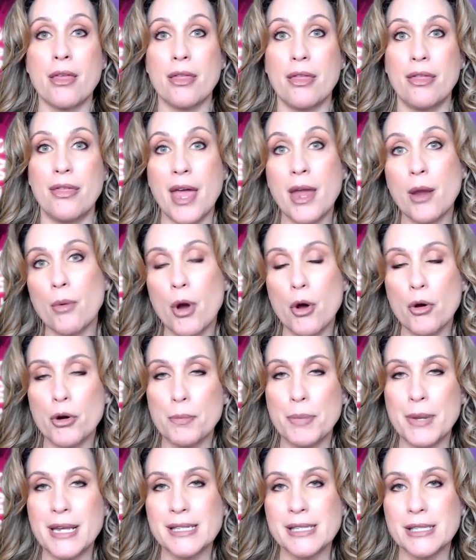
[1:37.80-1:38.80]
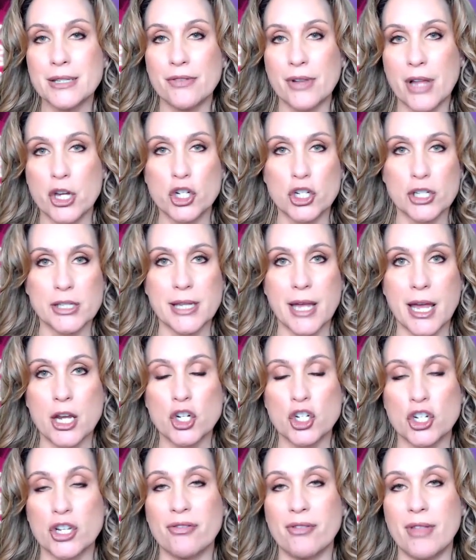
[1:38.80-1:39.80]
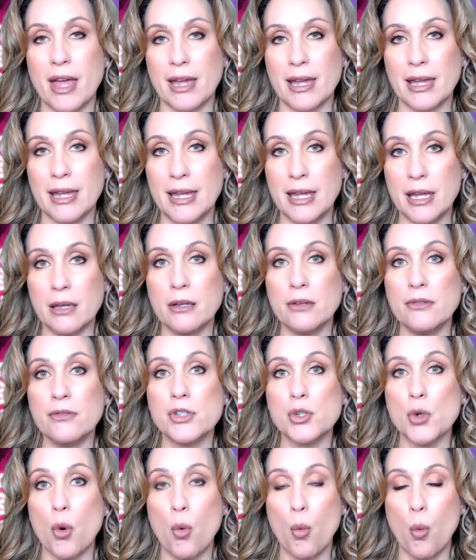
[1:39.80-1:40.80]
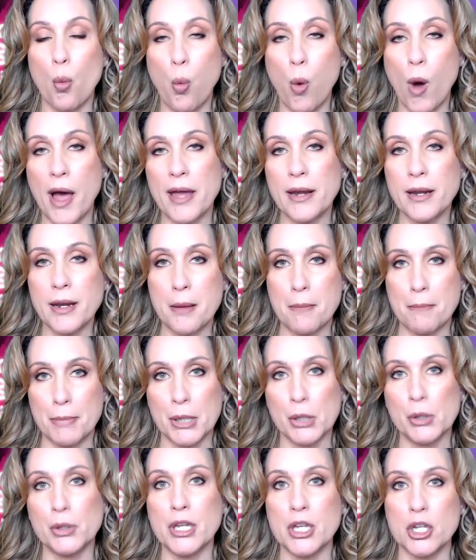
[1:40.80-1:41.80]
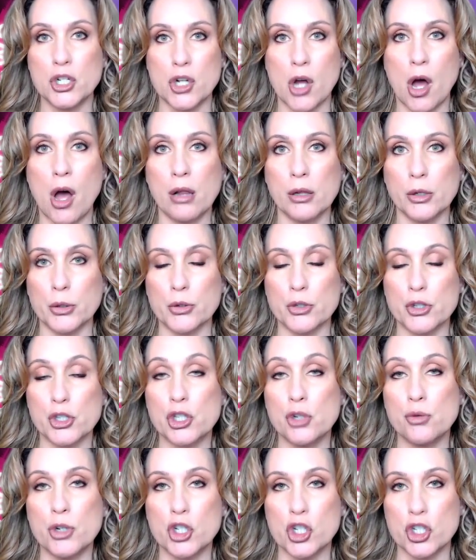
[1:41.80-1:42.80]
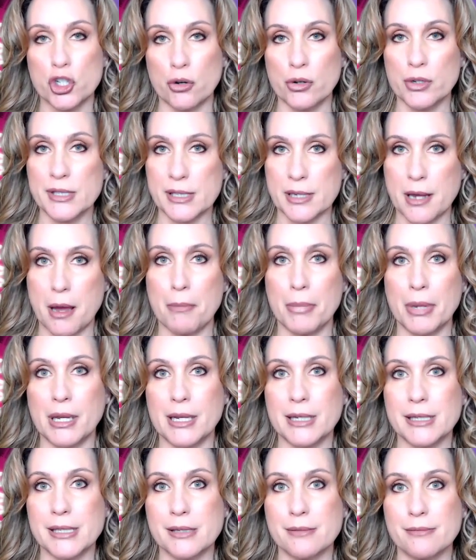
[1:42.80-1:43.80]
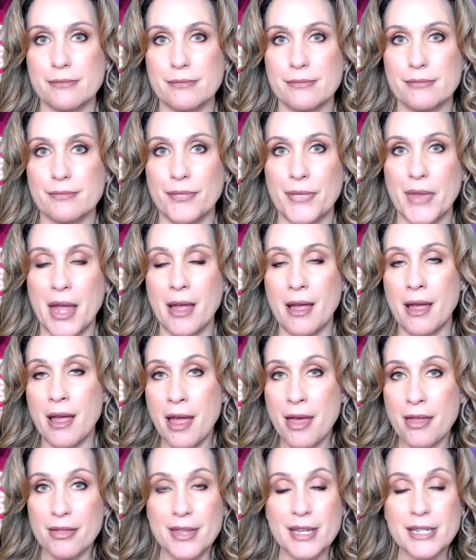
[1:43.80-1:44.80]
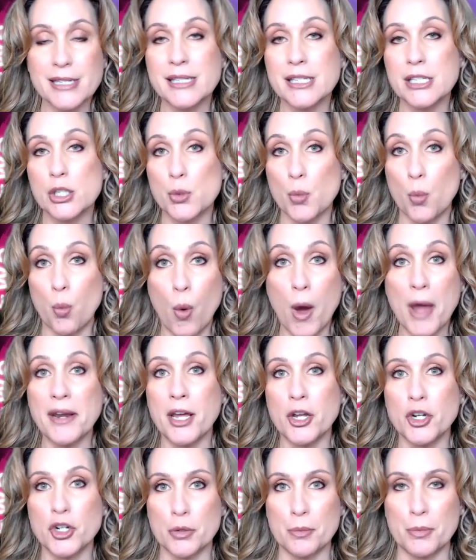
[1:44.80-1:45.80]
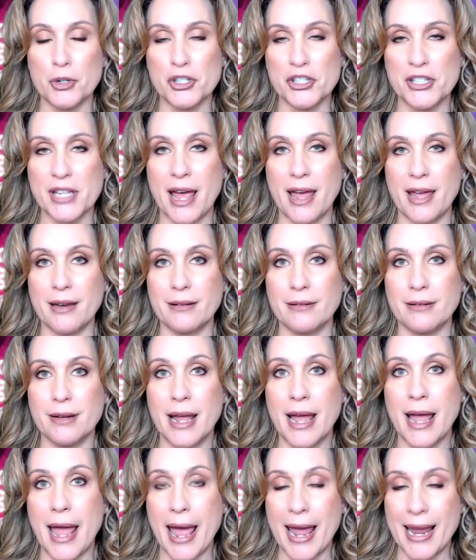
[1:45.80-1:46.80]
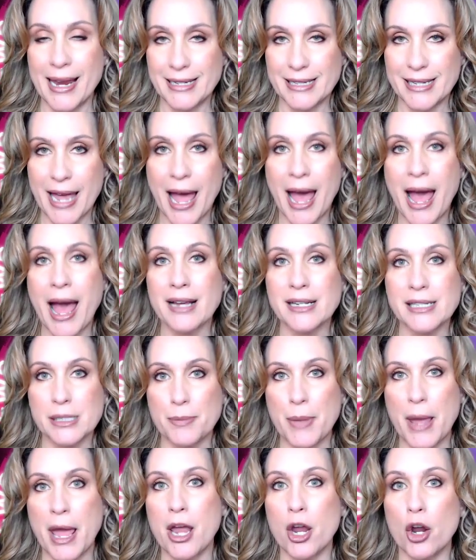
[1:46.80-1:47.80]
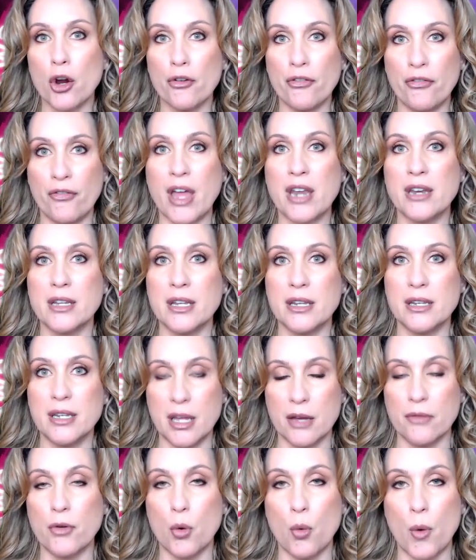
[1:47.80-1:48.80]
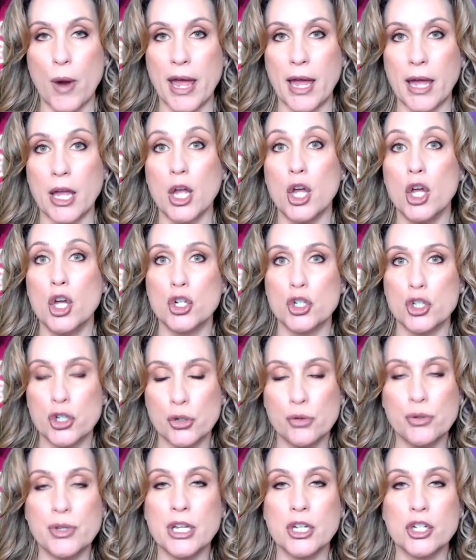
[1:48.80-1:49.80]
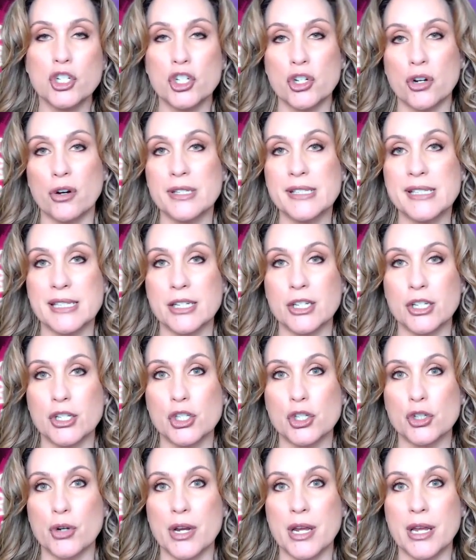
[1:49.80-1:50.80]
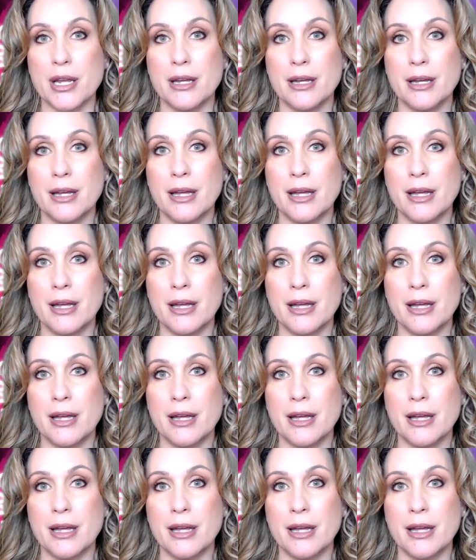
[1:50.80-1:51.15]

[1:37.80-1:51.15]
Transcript: they wrote a piece of legislation that gives $1 billion to insurance companies. This is 100% a taxpayer-funded giveaway to the insurance industry.